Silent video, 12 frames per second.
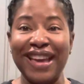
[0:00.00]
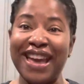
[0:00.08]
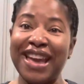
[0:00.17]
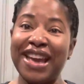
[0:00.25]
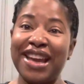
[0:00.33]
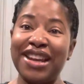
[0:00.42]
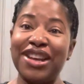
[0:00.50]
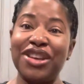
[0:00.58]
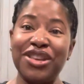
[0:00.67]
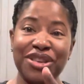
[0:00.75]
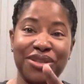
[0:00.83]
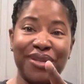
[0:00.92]
And
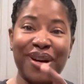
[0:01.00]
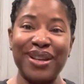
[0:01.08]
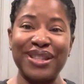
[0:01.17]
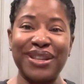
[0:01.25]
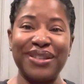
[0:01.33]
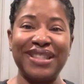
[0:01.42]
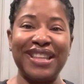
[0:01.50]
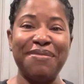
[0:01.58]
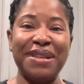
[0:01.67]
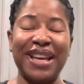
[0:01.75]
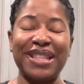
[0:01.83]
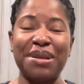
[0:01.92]
you'll also see
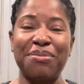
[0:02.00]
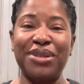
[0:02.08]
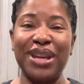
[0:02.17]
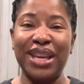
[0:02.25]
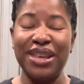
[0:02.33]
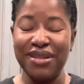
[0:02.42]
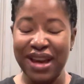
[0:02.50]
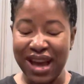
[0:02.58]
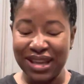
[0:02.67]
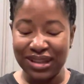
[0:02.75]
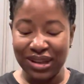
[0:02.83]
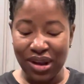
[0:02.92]
because I'm bringing you
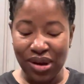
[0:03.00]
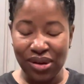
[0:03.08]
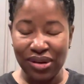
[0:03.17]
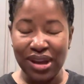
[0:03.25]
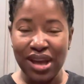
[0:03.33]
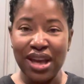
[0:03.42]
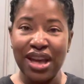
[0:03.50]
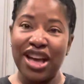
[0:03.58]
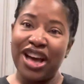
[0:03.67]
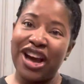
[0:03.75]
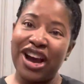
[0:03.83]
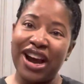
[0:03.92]
guys along.
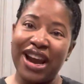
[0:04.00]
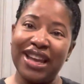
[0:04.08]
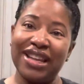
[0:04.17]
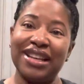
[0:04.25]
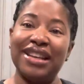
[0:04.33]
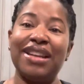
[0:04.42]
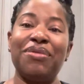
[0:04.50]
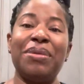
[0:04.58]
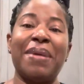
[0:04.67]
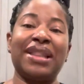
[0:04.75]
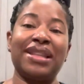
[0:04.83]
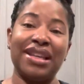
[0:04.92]
All right, we we're
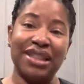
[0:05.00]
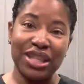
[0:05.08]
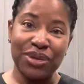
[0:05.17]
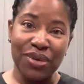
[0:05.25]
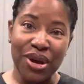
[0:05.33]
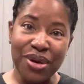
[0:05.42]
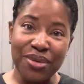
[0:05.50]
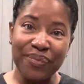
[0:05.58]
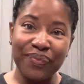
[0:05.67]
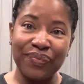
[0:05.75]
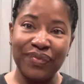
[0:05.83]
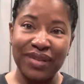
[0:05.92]
about to hit this road.
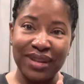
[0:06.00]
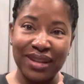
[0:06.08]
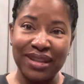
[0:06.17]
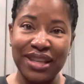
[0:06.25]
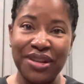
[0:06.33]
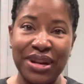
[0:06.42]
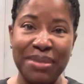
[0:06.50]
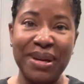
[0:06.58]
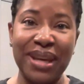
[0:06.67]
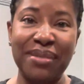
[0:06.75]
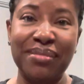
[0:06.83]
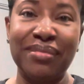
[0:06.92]
See you in a
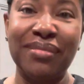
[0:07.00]
bit.